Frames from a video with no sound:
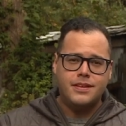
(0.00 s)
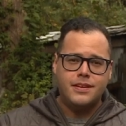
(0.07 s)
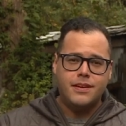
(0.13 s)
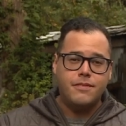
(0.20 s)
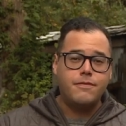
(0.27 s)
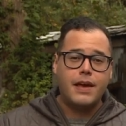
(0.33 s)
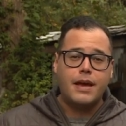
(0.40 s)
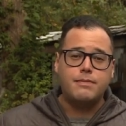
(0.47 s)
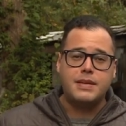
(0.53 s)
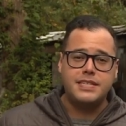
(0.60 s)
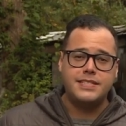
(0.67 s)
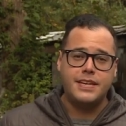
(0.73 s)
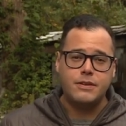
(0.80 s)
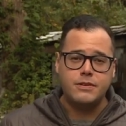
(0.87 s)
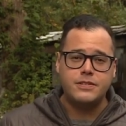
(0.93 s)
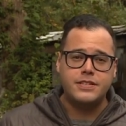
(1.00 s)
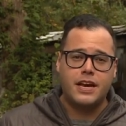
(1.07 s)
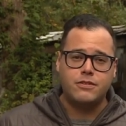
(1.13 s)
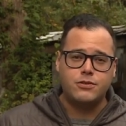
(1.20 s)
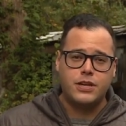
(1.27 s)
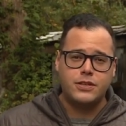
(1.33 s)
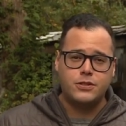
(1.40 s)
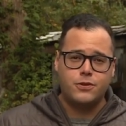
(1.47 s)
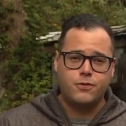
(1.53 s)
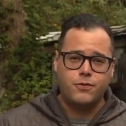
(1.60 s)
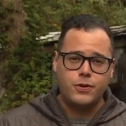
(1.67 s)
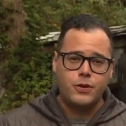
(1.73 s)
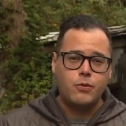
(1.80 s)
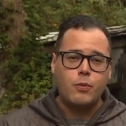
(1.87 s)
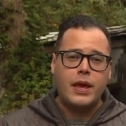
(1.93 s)
families here in South
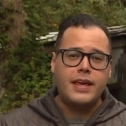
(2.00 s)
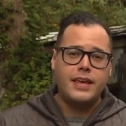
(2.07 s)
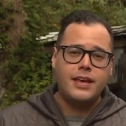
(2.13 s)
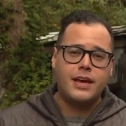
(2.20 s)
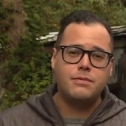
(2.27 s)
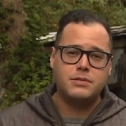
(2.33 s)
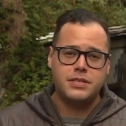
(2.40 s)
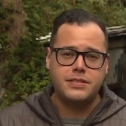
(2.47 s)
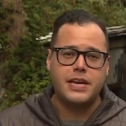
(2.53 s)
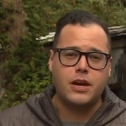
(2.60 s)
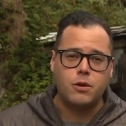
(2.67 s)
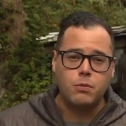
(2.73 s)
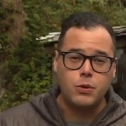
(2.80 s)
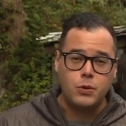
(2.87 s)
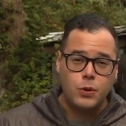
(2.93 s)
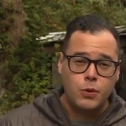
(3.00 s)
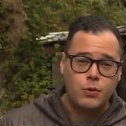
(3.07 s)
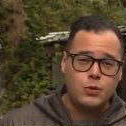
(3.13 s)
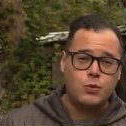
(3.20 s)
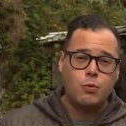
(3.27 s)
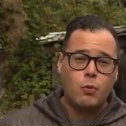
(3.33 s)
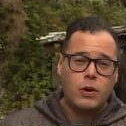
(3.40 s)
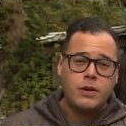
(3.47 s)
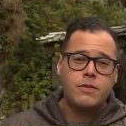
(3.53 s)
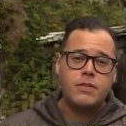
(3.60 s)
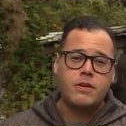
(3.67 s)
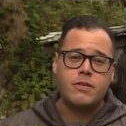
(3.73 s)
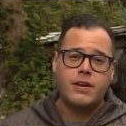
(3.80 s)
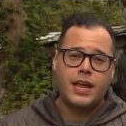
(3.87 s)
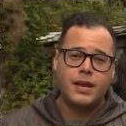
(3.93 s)
Chesterfield waking up to terrible news. One of their
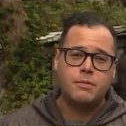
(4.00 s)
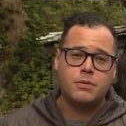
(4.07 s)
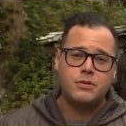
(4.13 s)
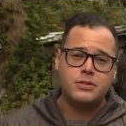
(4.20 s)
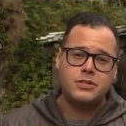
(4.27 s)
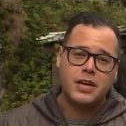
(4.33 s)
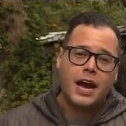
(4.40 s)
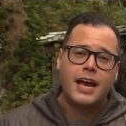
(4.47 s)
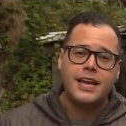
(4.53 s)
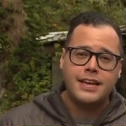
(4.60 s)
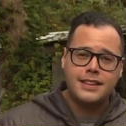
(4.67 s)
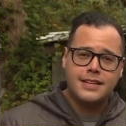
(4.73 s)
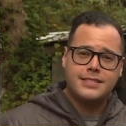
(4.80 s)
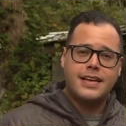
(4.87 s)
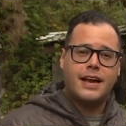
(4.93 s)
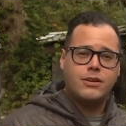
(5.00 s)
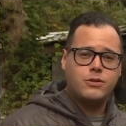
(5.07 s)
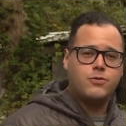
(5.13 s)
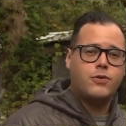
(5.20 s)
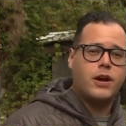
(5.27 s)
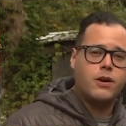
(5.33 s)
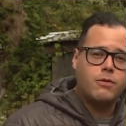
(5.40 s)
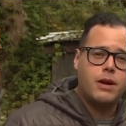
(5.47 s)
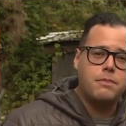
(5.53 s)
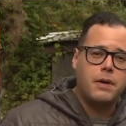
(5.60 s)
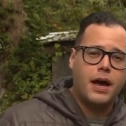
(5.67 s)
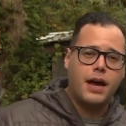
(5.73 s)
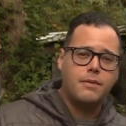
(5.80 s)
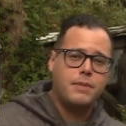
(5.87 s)
neighbors dying in this house fire right behind me